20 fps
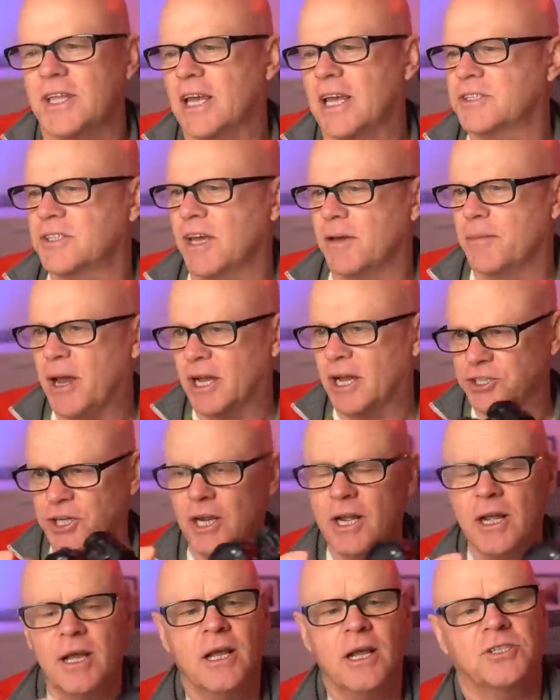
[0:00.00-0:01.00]
Thanks so much.
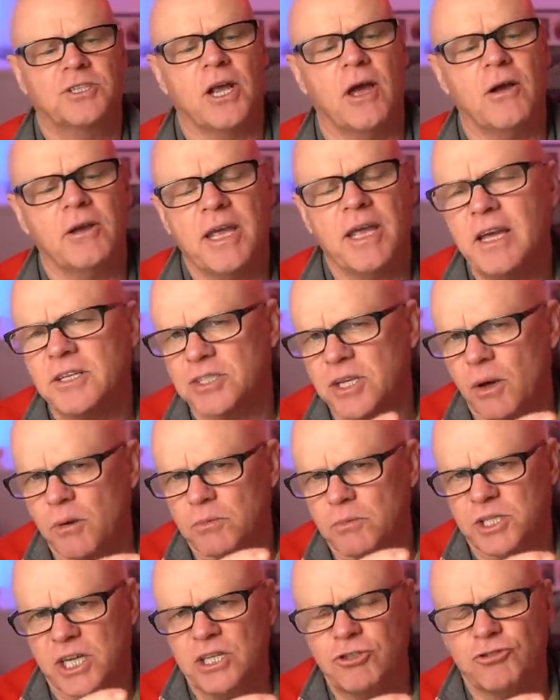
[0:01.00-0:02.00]
So, yeah, so
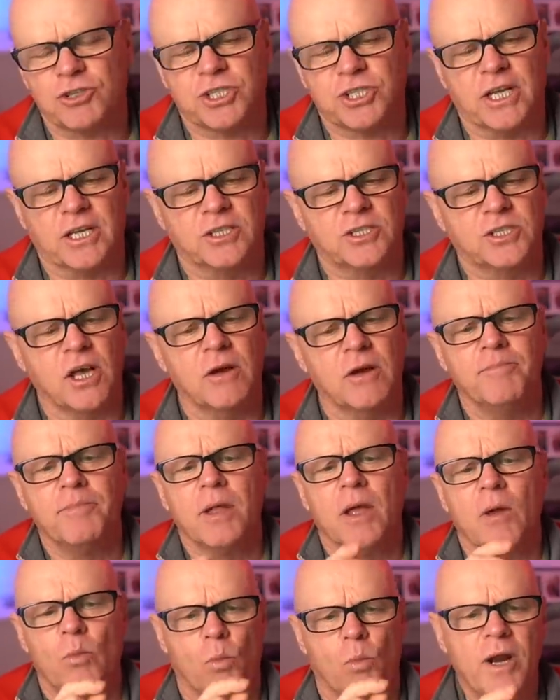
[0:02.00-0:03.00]
it was interesting. So
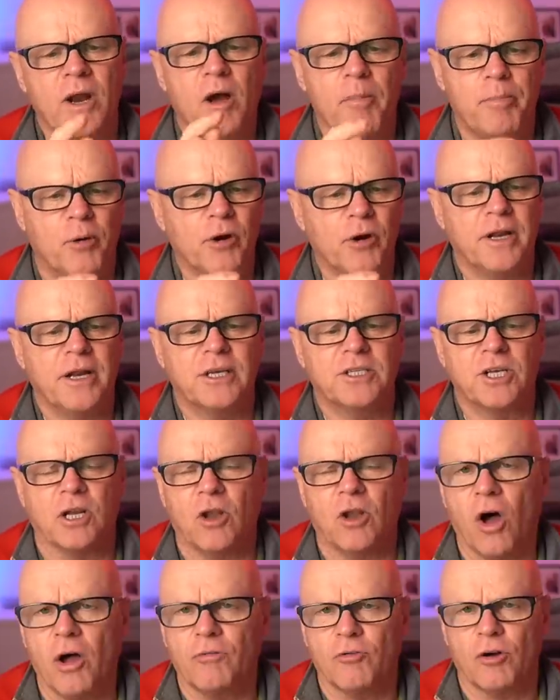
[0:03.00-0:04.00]
when I put it into
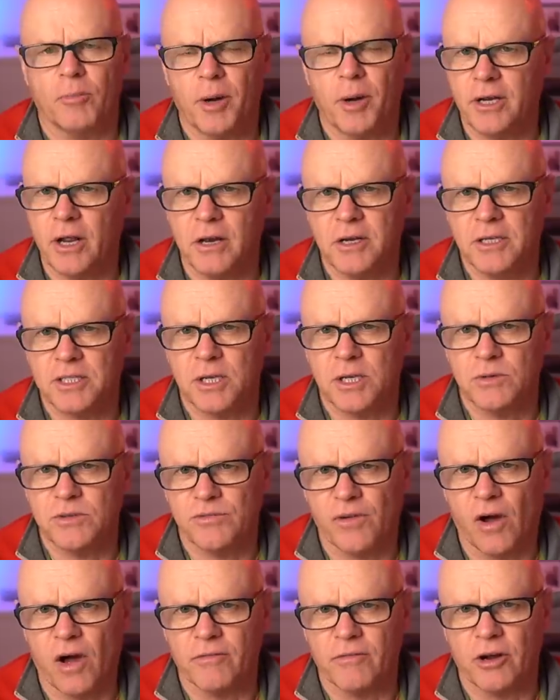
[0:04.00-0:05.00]
Lightroom, I noticed there was
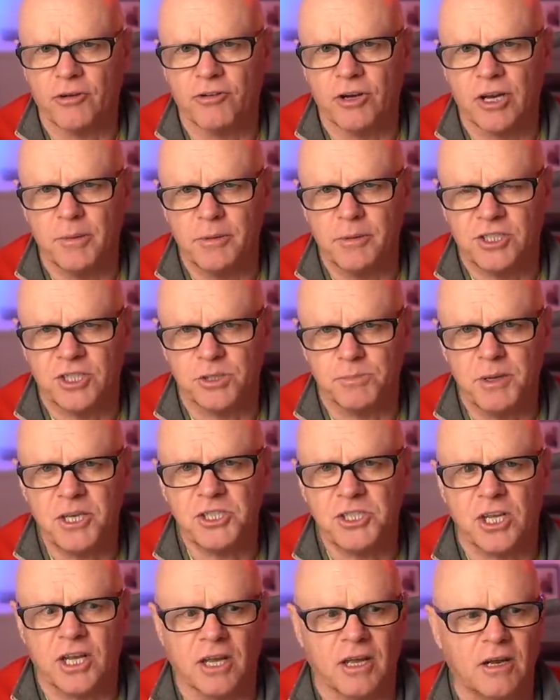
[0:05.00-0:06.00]
500 images
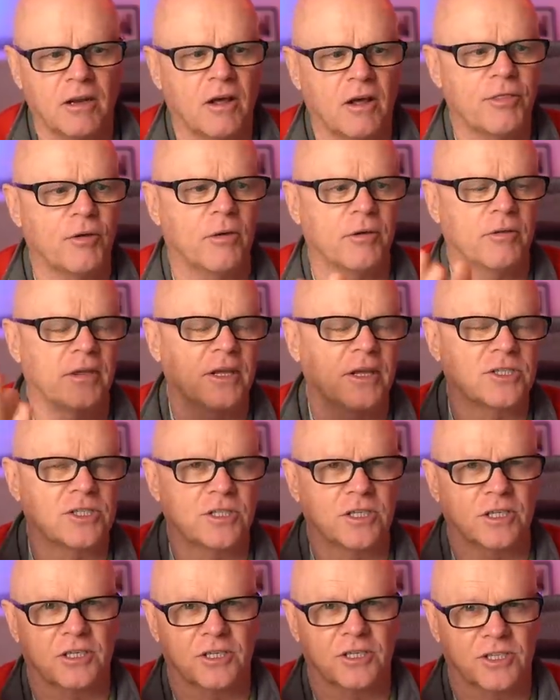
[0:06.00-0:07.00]
missing. And I thought, this
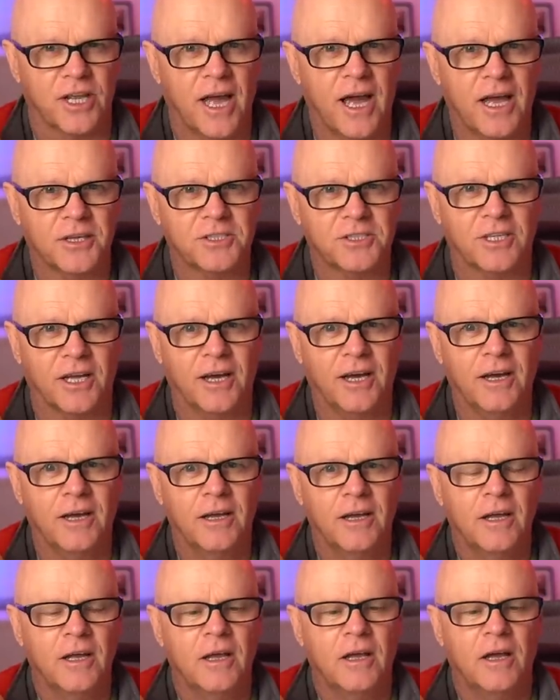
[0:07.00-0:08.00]
is a disaster.
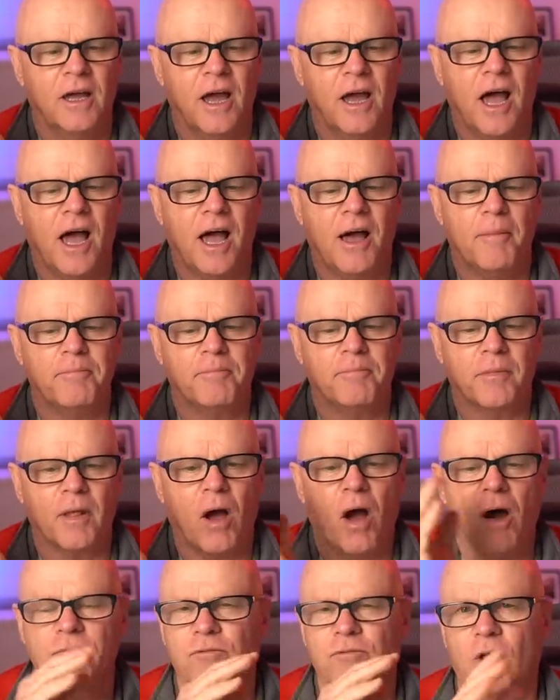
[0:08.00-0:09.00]

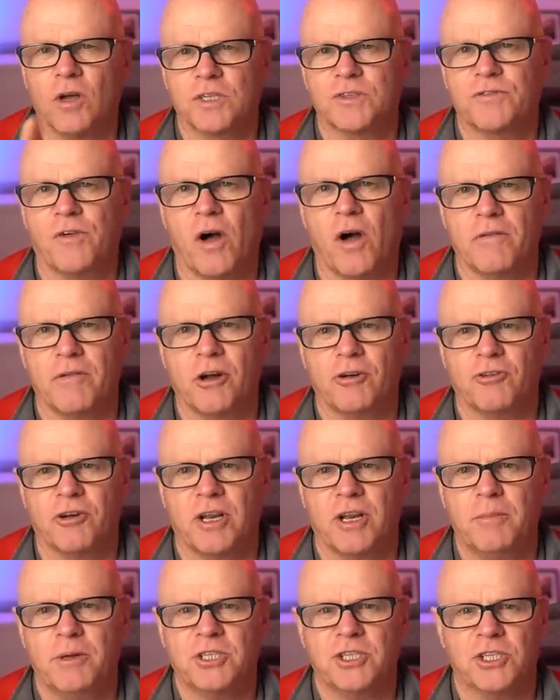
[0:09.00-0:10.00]
I've lost
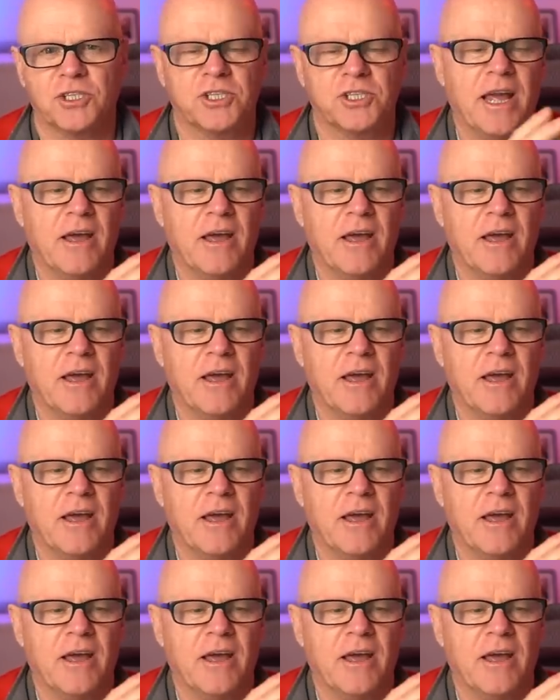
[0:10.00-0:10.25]
500 images.